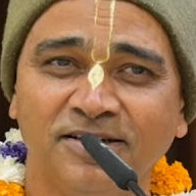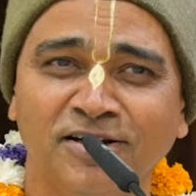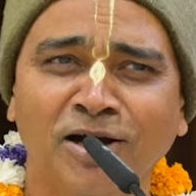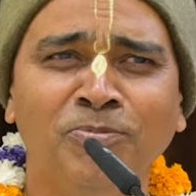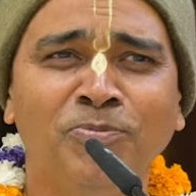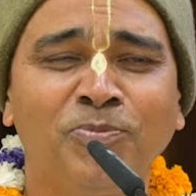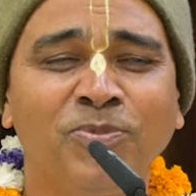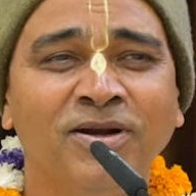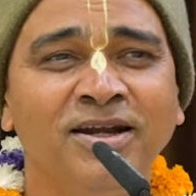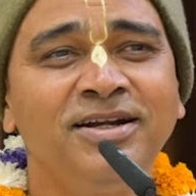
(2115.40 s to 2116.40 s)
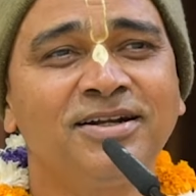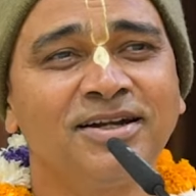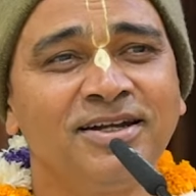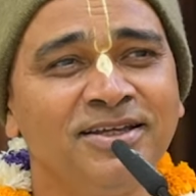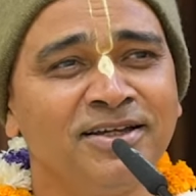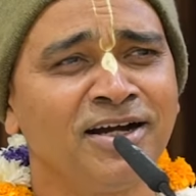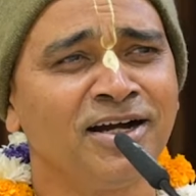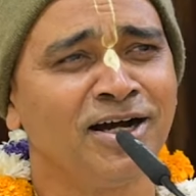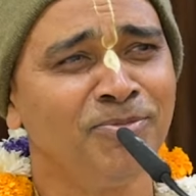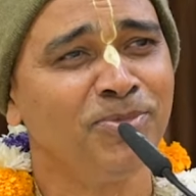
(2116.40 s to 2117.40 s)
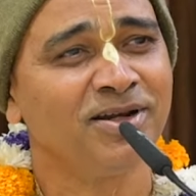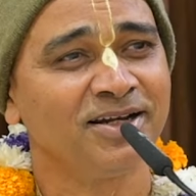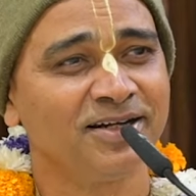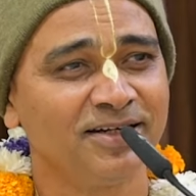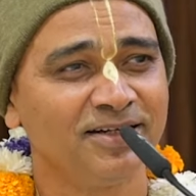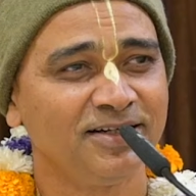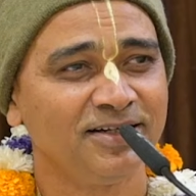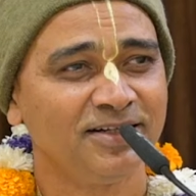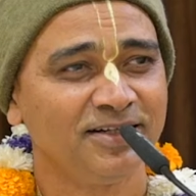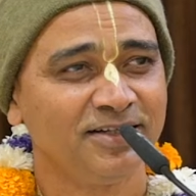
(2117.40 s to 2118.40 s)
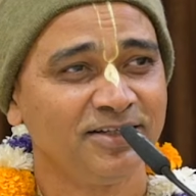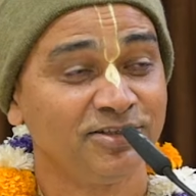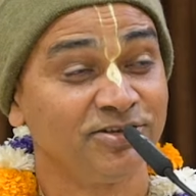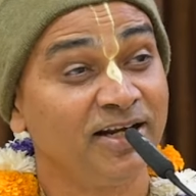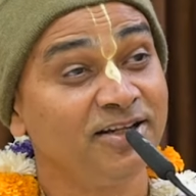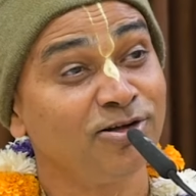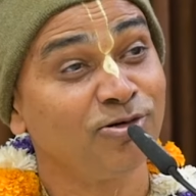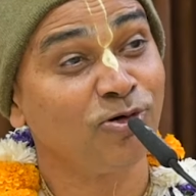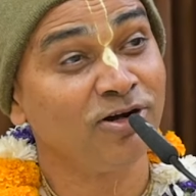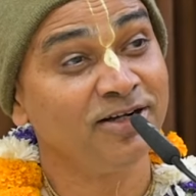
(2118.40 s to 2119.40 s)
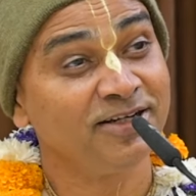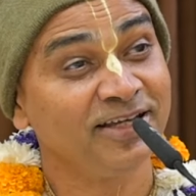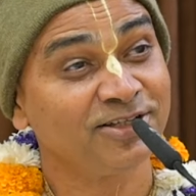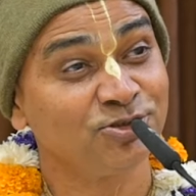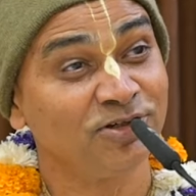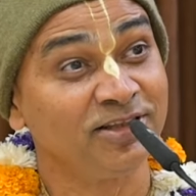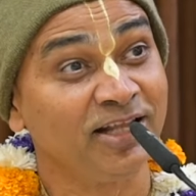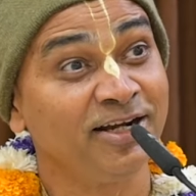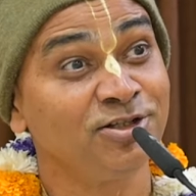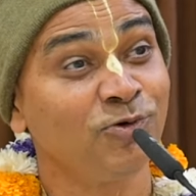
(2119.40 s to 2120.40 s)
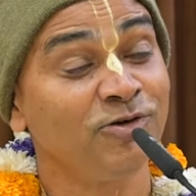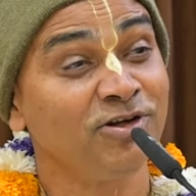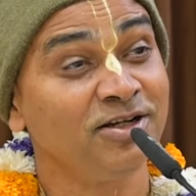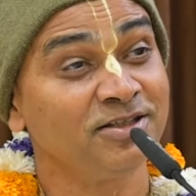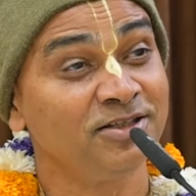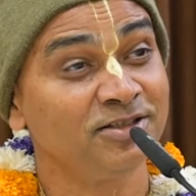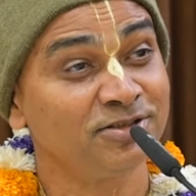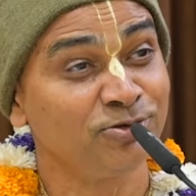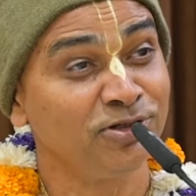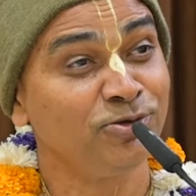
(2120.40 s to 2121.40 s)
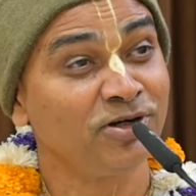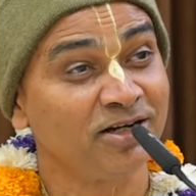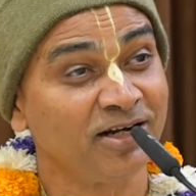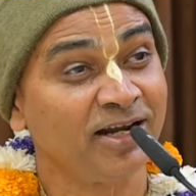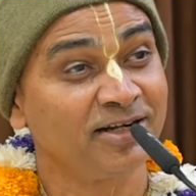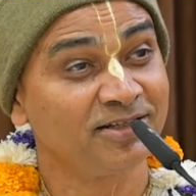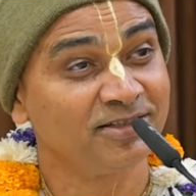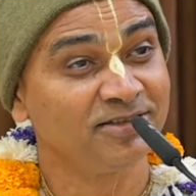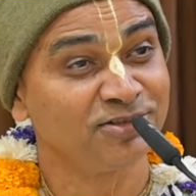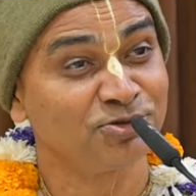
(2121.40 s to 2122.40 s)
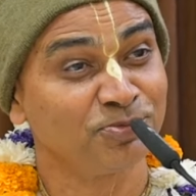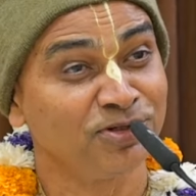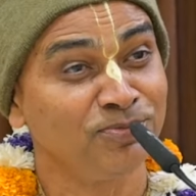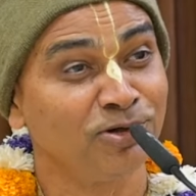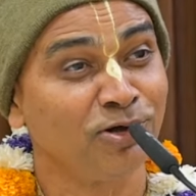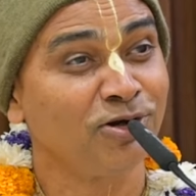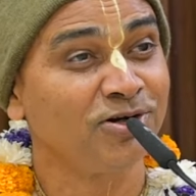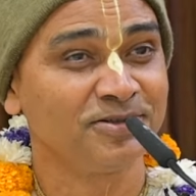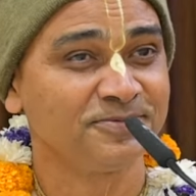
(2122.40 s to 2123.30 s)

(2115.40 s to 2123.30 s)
Completely humble. That is the quality actually. That is what it is going to attract the Supreme Lord.